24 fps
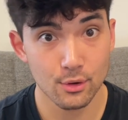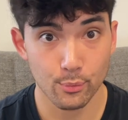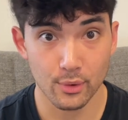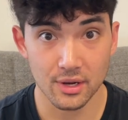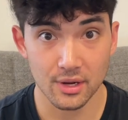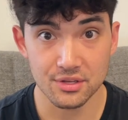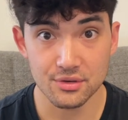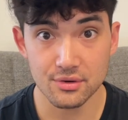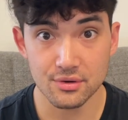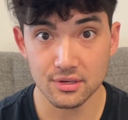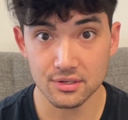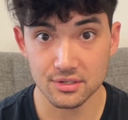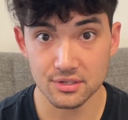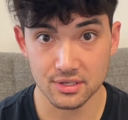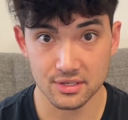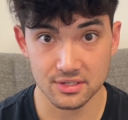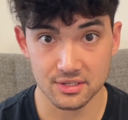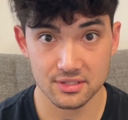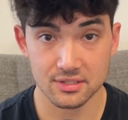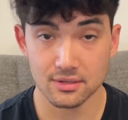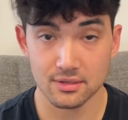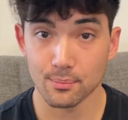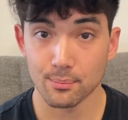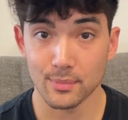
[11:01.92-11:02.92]
when you can
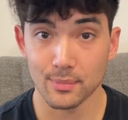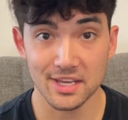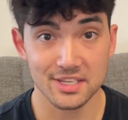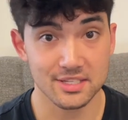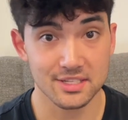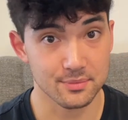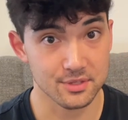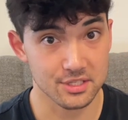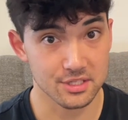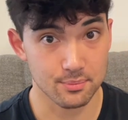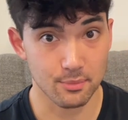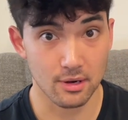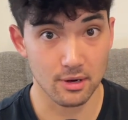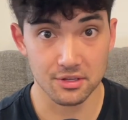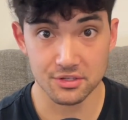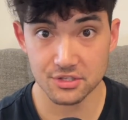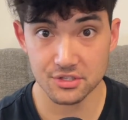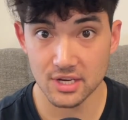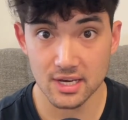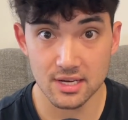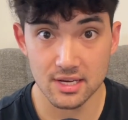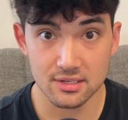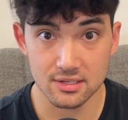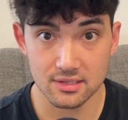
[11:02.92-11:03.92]
just make some small
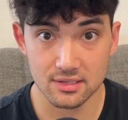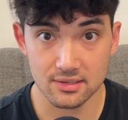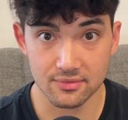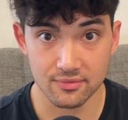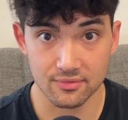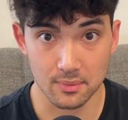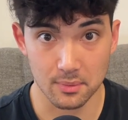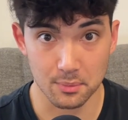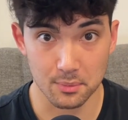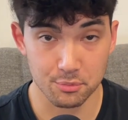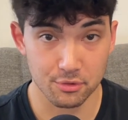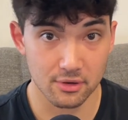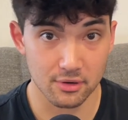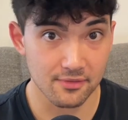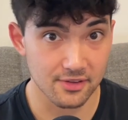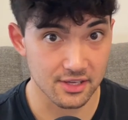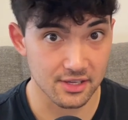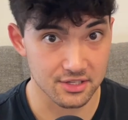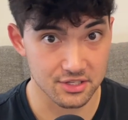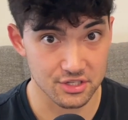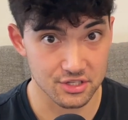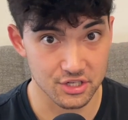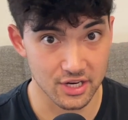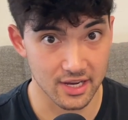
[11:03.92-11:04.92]
changes from a
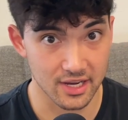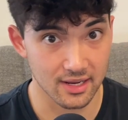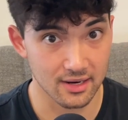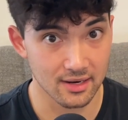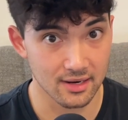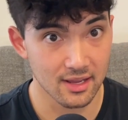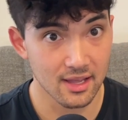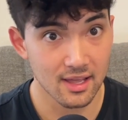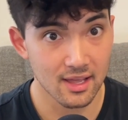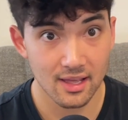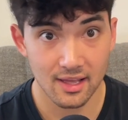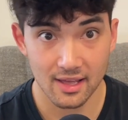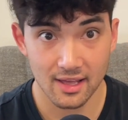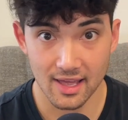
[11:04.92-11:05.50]
previous gen